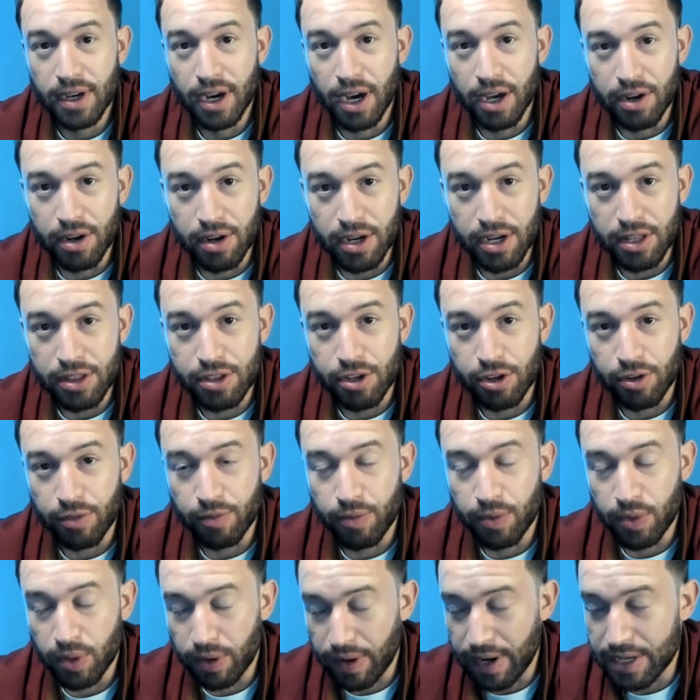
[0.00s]
underneath
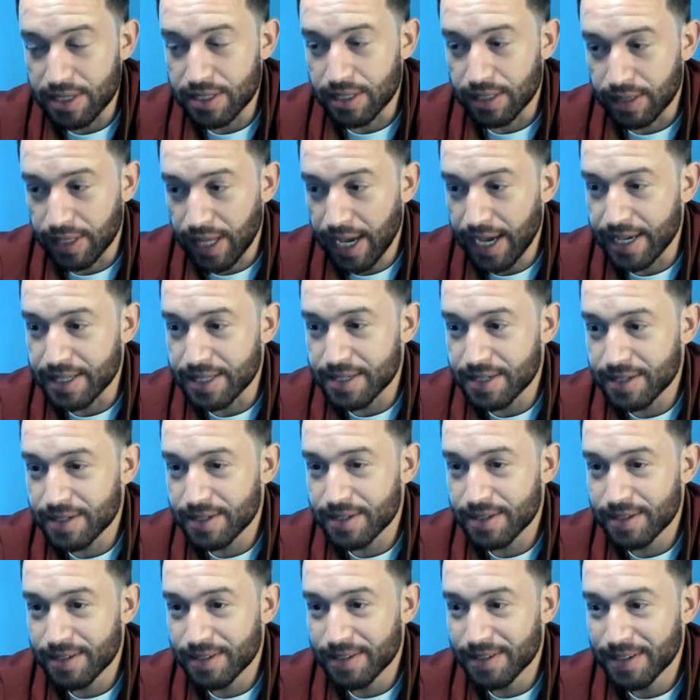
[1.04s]
your fluorescent
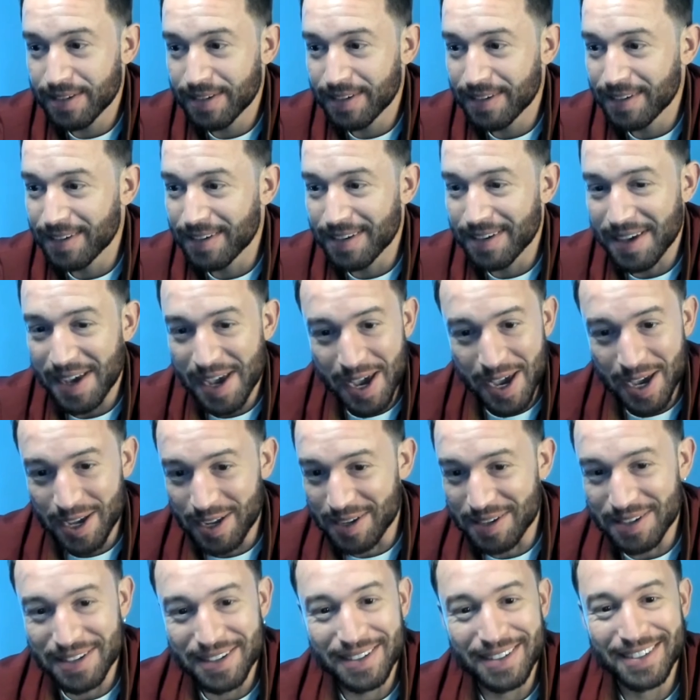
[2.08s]
lights
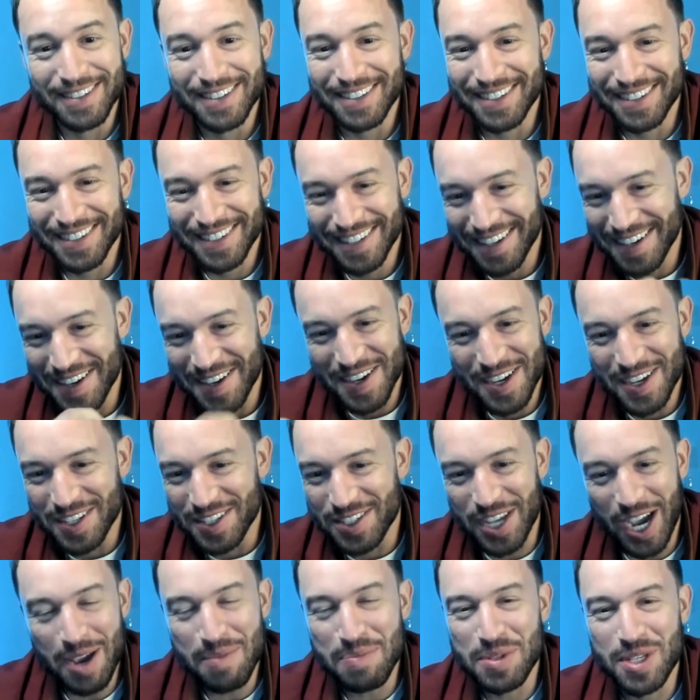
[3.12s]
and
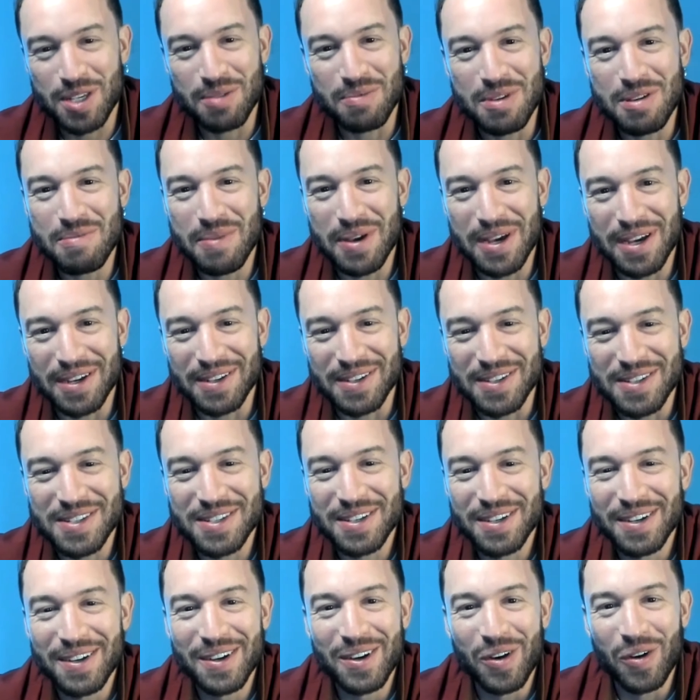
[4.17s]
type some
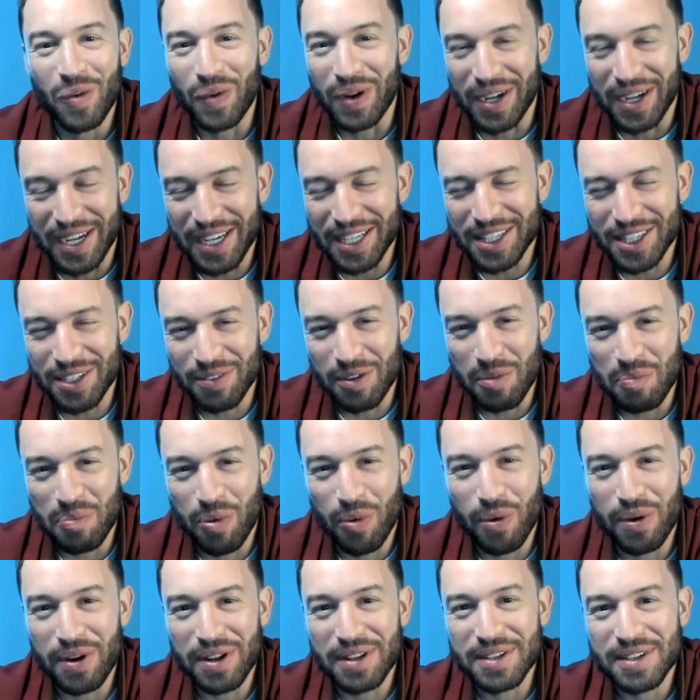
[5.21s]
emails or get the
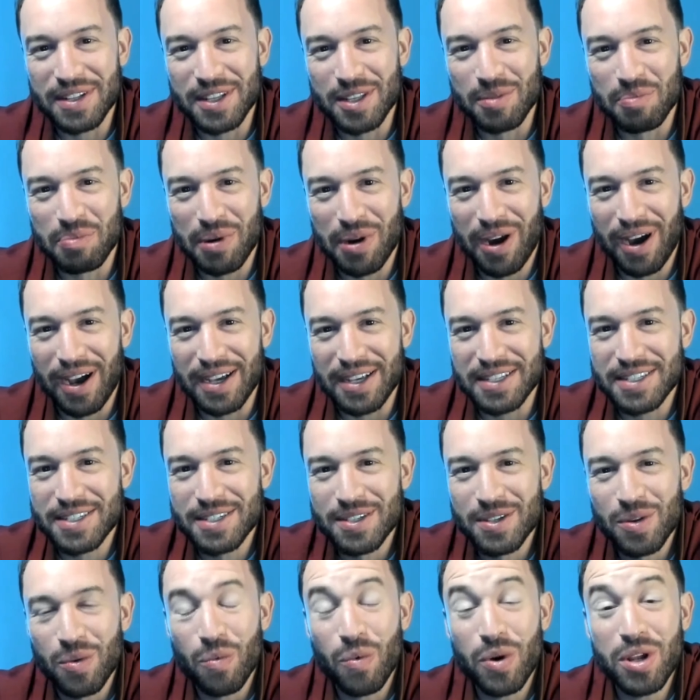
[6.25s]
report into the
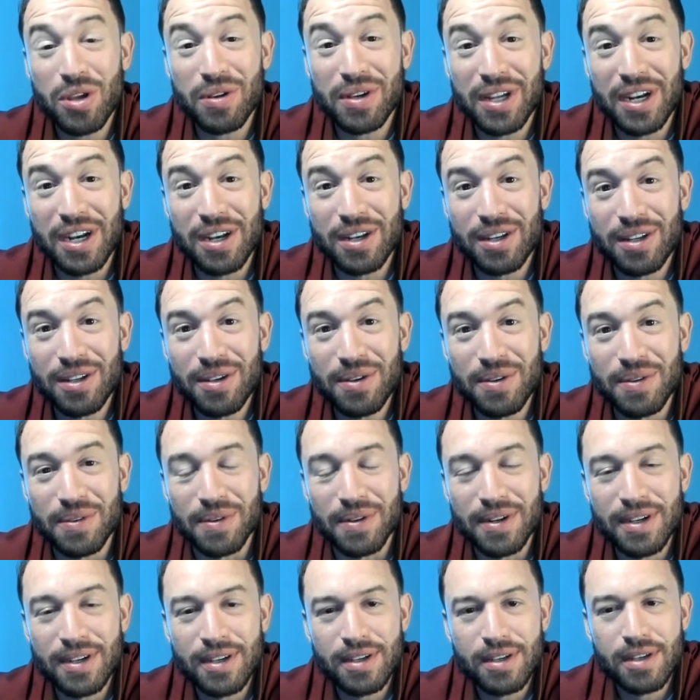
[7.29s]
boss? What are you going to
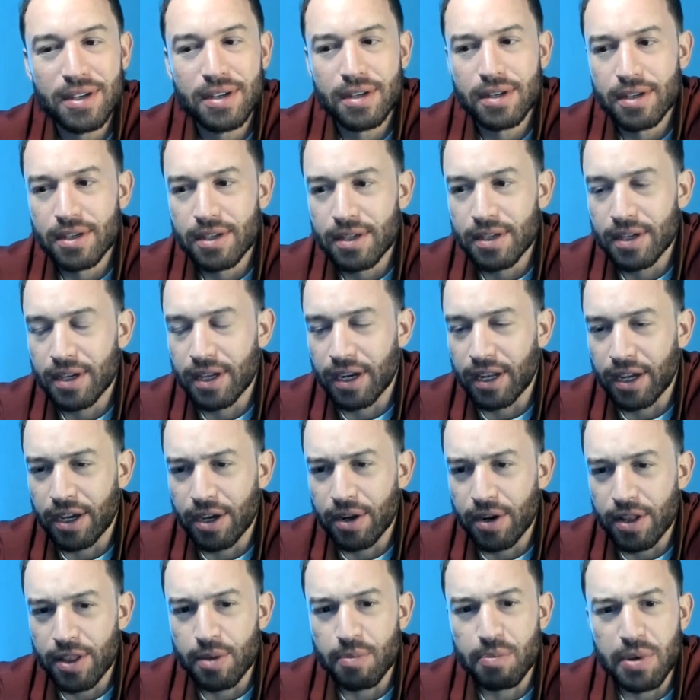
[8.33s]
do? You're going to
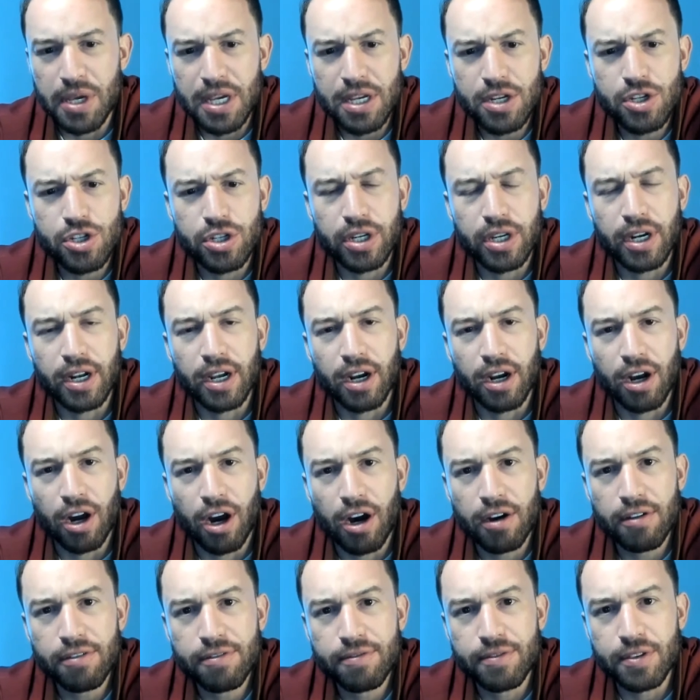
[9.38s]
go to the beach? You're going to
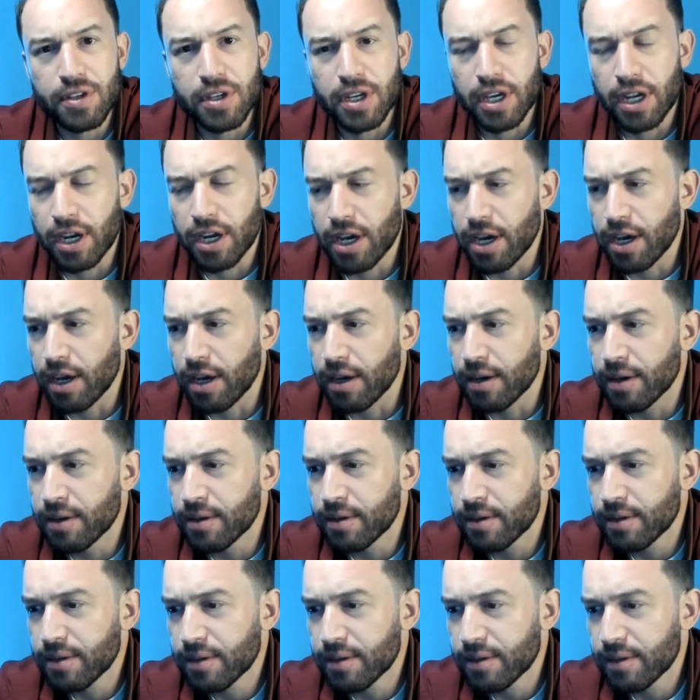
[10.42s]
golf? You're going to
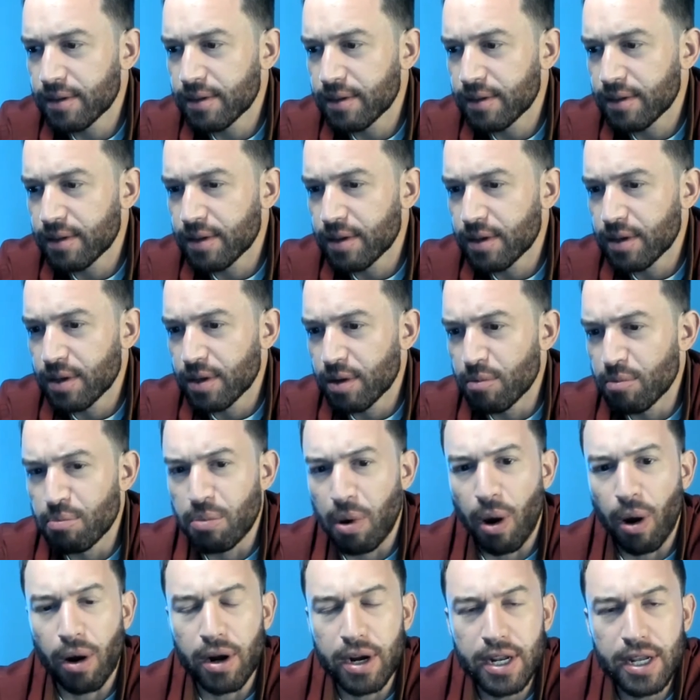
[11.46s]

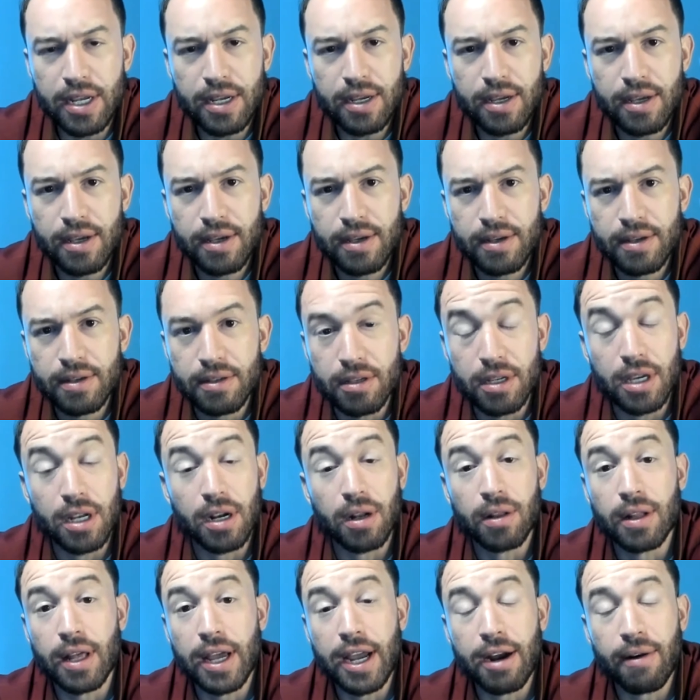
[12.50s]
party? You're
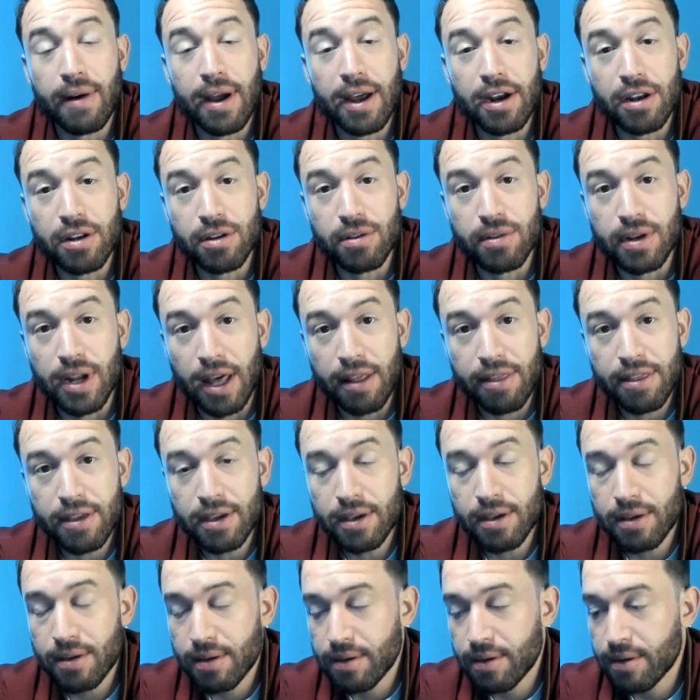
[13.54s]
going to lay around and do
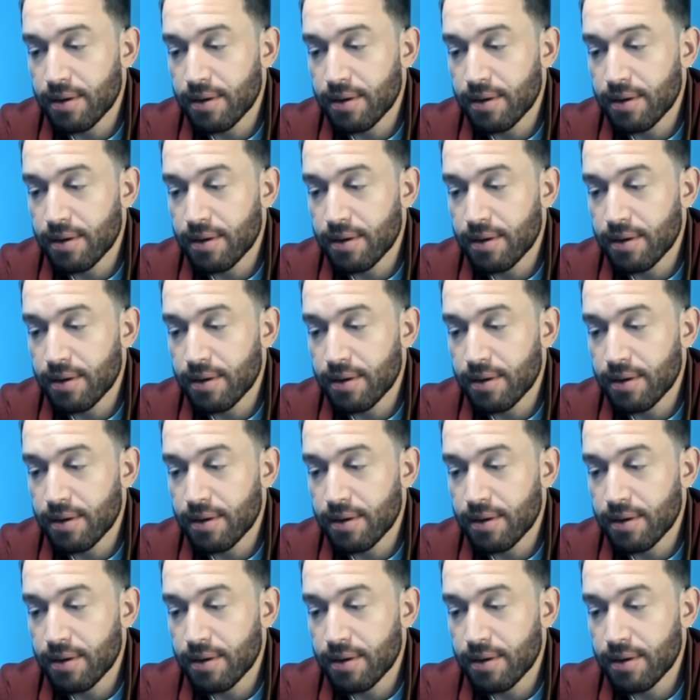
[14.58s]
nothing?